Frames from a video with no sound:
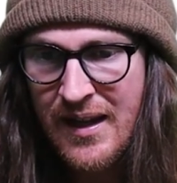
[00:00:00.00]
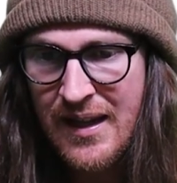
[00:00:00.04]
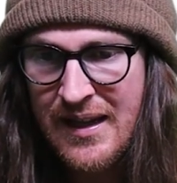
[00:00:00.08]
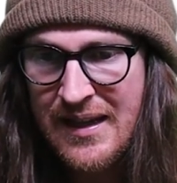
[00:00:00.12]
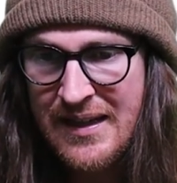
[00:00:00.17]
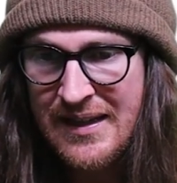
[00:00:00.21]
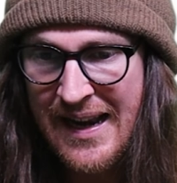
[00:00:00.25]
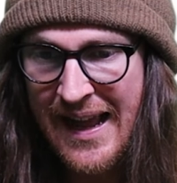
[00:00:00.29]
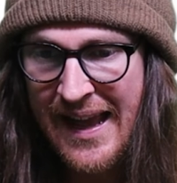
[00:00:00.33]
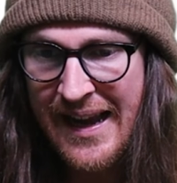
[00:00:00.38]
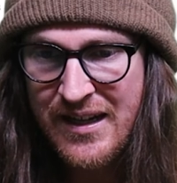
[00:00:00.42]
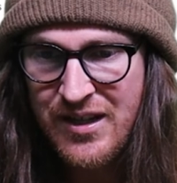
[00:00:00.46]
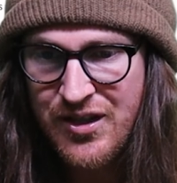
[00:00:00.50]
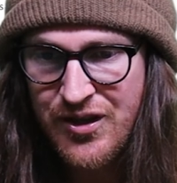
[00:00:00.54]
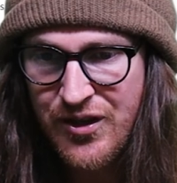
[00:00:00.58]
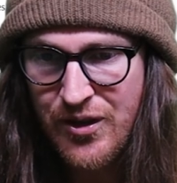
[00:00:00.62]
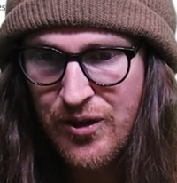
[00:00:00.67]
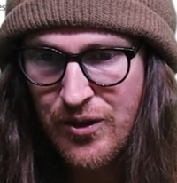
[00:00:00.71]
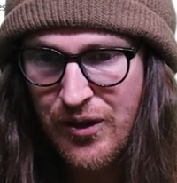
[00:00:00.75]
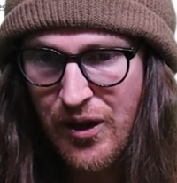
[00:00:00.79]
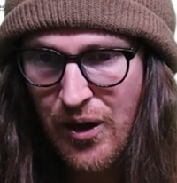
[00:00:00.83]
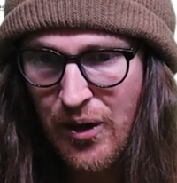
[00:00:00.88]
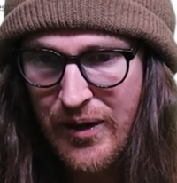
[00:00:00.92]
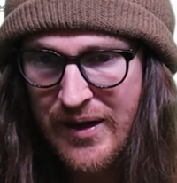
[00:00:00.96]
Next,
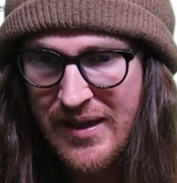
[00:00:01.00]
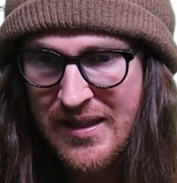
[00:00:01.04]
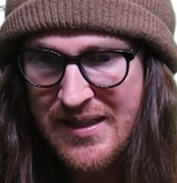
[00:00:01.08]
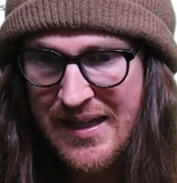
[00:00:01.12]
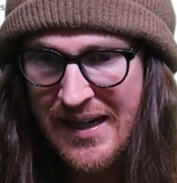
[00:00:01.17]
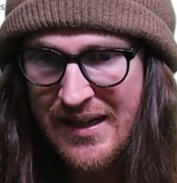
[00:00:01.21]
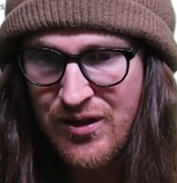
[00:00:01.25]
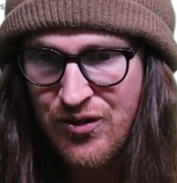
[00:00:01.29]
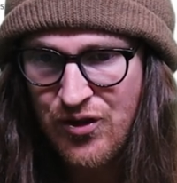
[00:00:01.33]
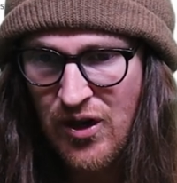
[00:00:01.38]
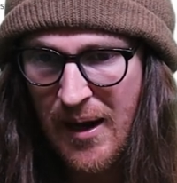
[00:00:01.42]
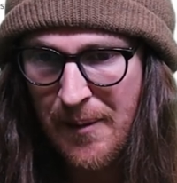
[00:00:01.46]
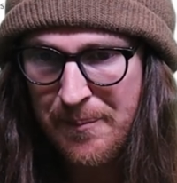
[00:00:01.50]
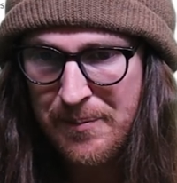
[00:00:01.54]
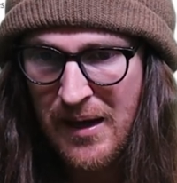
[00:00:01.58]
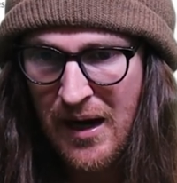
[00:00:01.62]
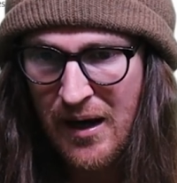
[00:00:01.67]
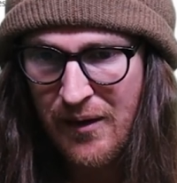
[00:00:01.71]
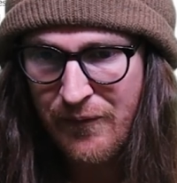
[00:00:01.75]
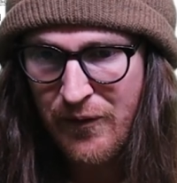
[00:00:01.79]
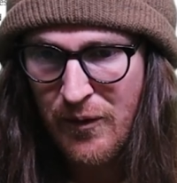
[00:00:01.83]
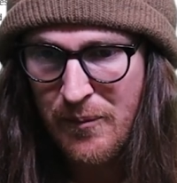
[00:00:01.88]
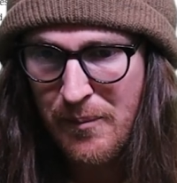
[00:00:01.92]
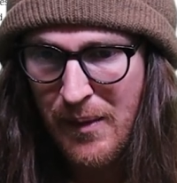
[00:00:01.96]
you'll notice a drop
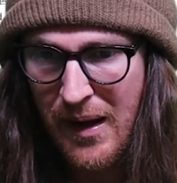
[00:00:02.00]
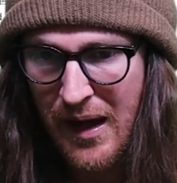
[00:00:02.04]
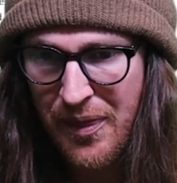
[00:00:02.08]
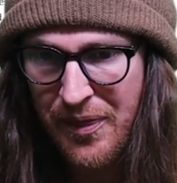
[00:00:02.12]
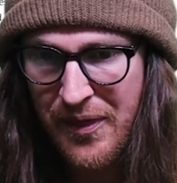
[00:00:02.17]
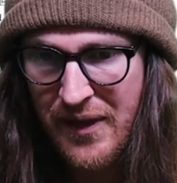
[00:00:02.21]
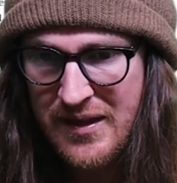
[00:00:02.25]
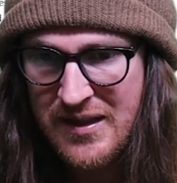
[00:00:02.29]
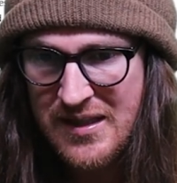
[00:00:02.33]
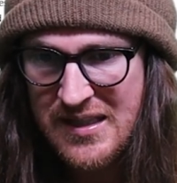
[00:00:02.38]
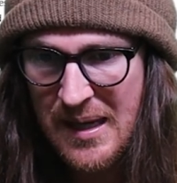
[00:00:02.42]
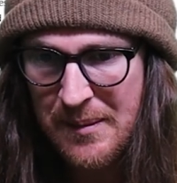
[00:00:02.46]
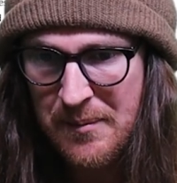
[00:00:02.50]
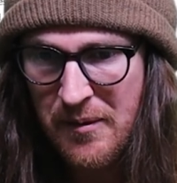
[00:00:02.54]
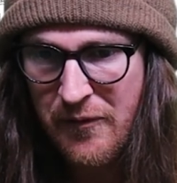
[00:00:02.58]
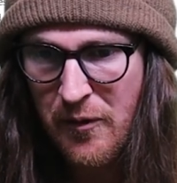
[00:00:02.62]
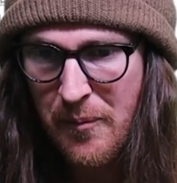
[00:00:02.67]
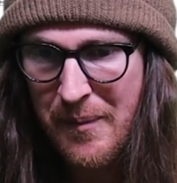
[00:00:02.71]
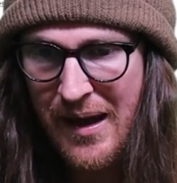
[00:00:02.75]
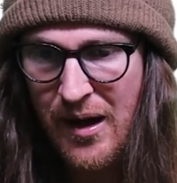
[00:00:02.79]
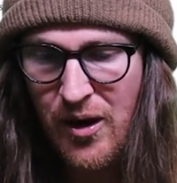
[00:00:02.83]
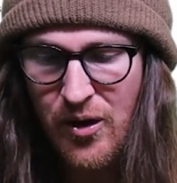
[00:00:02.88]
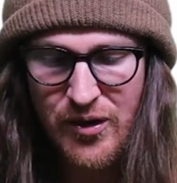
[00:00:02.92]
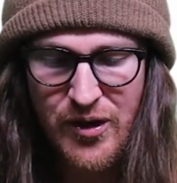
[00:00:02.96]
down for month and sum of
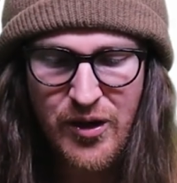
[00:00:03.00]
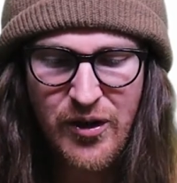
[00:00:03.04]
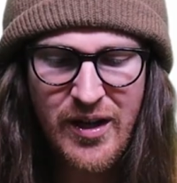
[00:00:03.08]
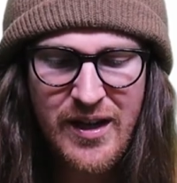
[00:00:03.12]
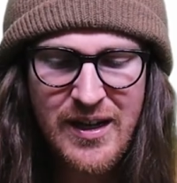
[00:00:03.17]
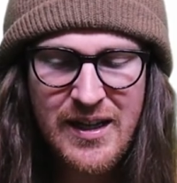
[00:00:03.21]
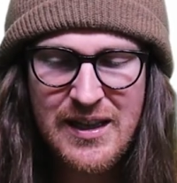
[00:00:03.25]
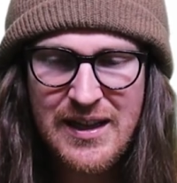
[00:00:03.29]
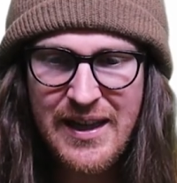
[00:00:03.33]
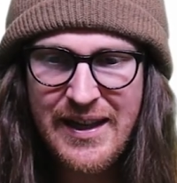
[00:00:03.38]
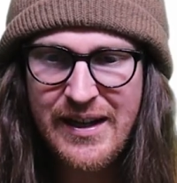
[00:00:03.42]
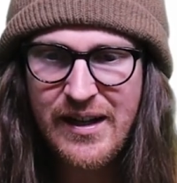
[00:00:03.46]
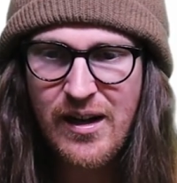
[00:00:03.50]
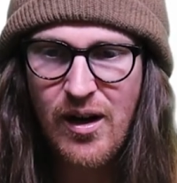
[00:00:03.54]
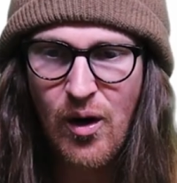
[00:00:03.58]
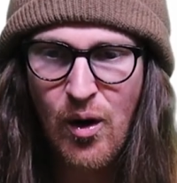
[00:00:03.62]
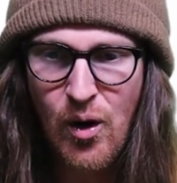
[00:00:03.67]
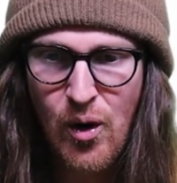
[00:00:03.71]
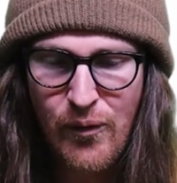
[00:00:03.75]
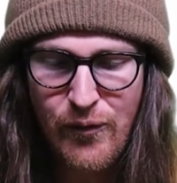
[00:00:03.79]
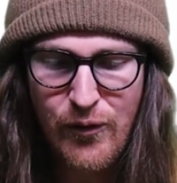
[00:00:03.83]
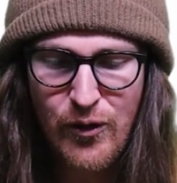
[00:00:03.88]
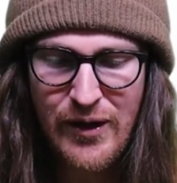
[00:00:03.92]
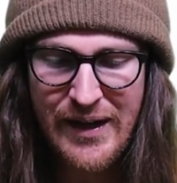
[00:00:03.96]
amount. You can click
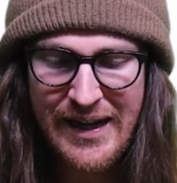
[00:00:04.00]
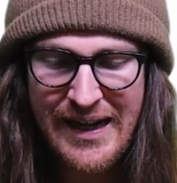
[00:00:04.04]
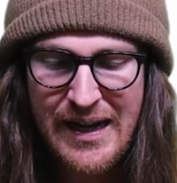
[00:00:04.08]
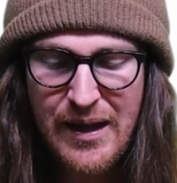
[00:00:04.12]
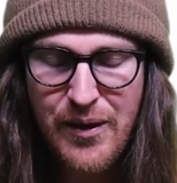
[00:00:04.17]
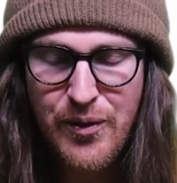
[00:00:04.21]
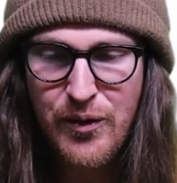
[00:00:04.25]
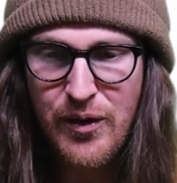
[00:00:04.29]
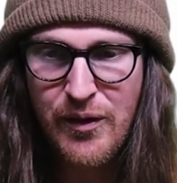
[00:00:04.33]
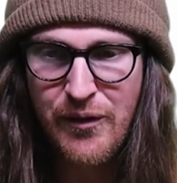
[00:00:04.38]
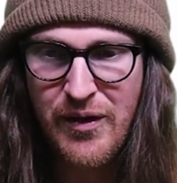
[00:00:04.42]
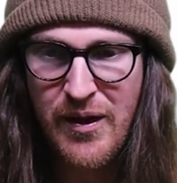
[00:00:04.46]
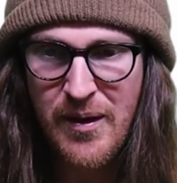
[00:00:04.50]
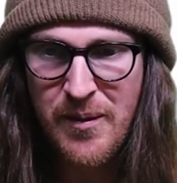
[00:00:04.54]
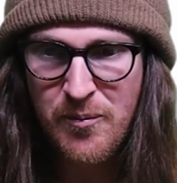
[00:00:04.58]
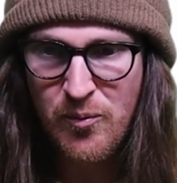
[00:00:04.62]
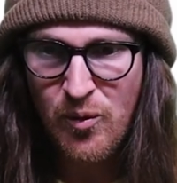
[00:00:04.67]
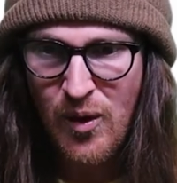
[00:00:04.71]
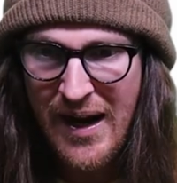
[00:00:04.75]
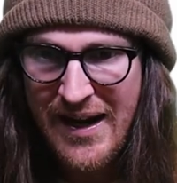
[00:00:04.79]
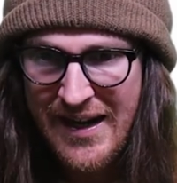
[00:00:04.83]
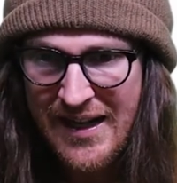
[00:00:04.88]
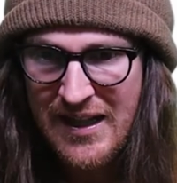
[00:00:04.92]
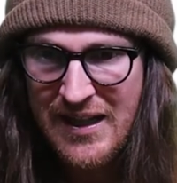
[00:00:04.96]
over either of them,
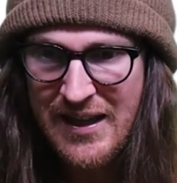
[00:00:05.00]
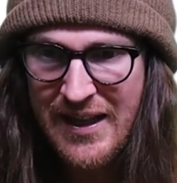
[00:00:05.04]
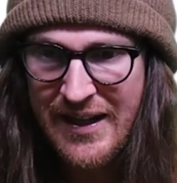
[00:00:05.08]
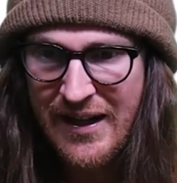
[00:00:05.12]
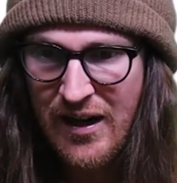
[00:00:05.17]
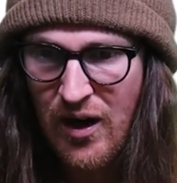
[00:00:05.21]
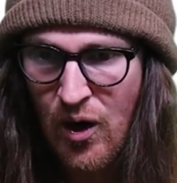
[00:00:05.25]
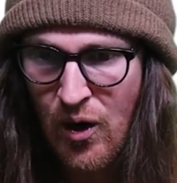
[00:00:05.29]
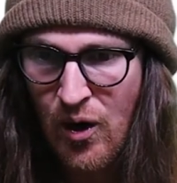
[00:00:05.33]
right click